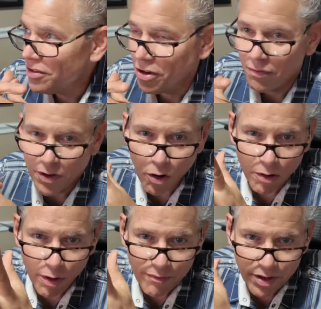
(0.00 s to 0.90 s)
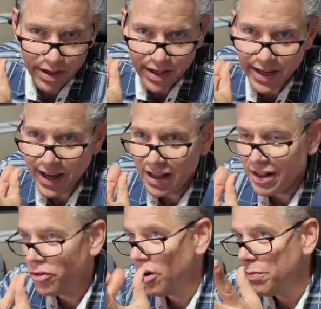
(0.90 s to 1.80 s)
So if the car don't have you
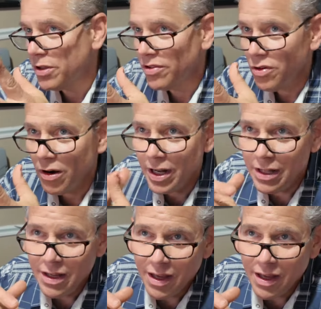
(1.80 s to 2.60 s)
can't jump it to start it,